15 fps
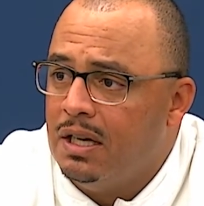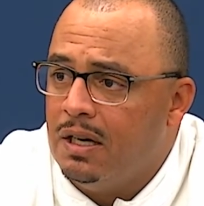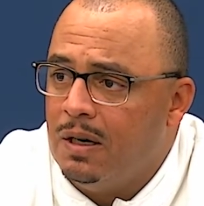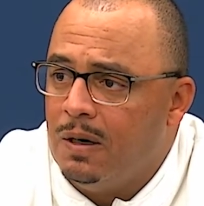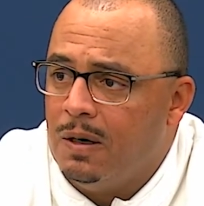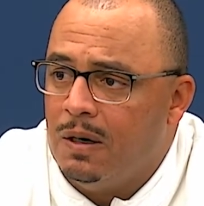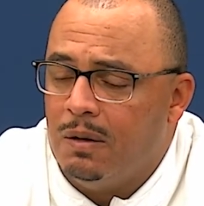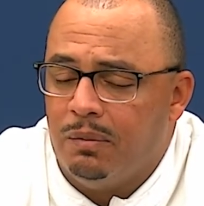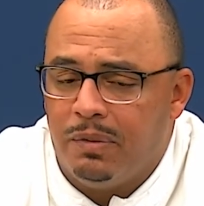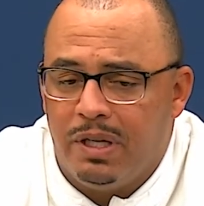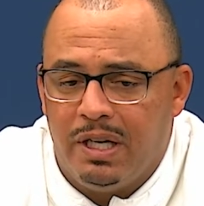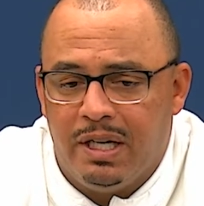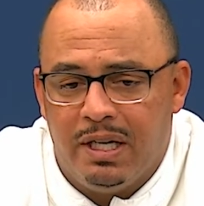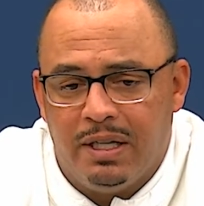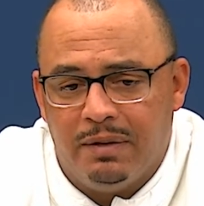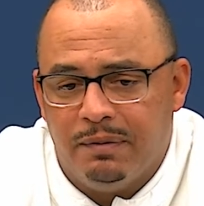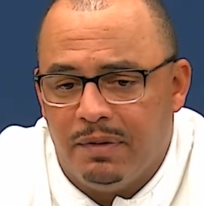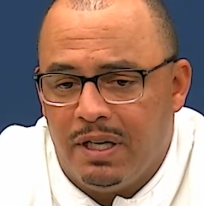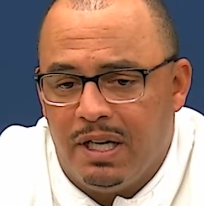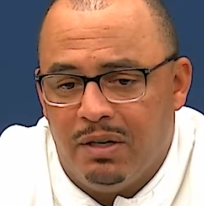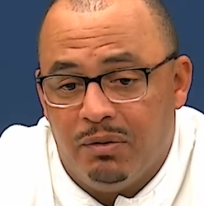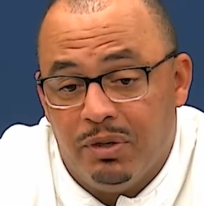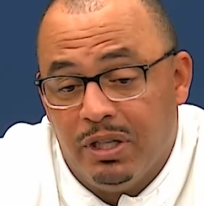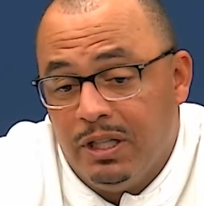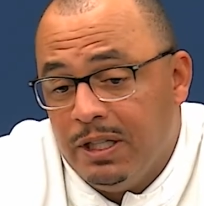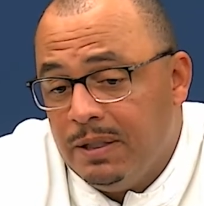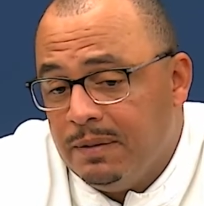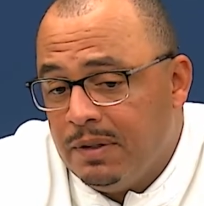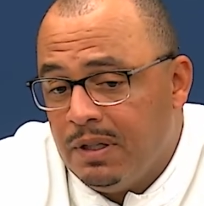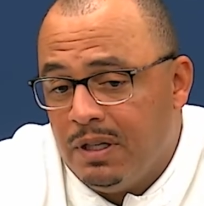And
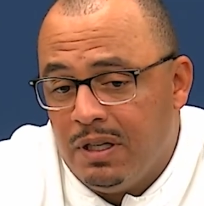really,